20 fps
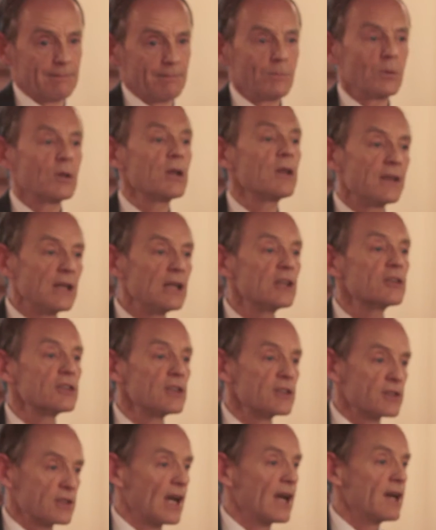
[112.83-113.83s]
But he thinks
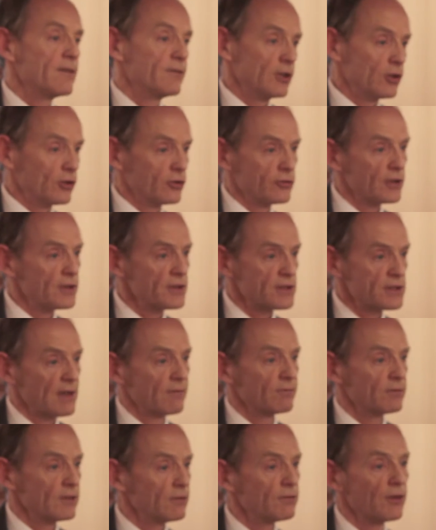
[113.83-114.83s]
he's saving
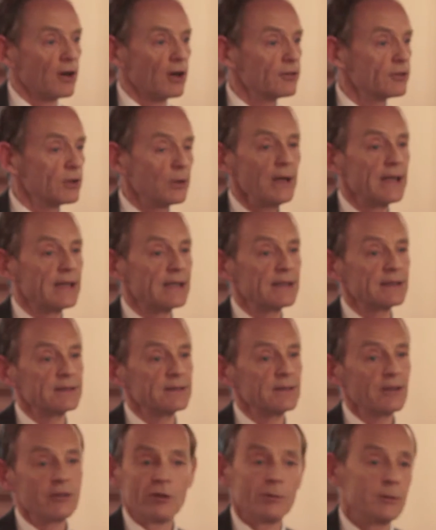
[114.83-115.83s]
£175,
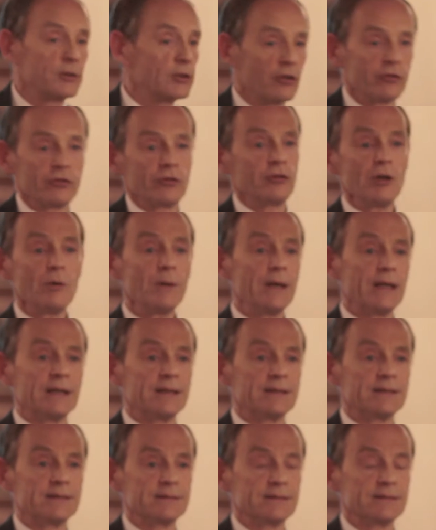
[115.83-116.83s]
so he doesn't do it.
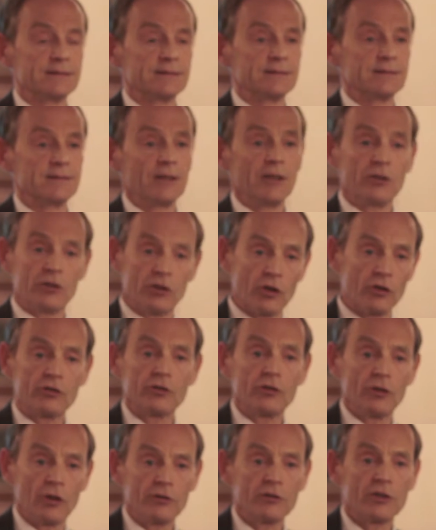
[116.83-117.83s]

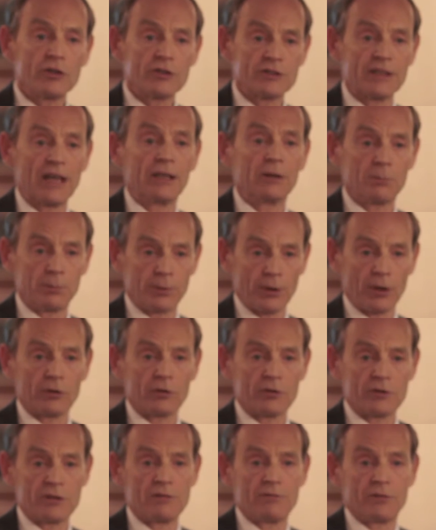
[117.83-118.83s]
Doesn't understand
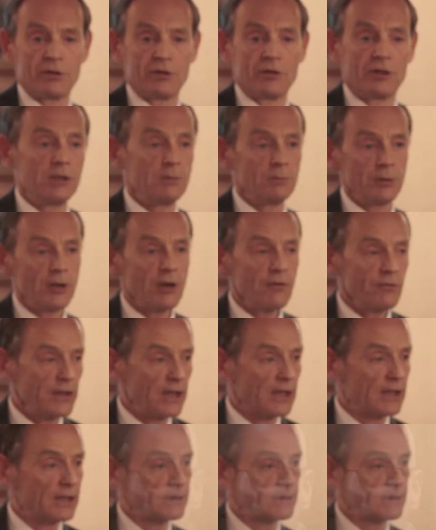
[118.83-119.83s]
productivity and profit.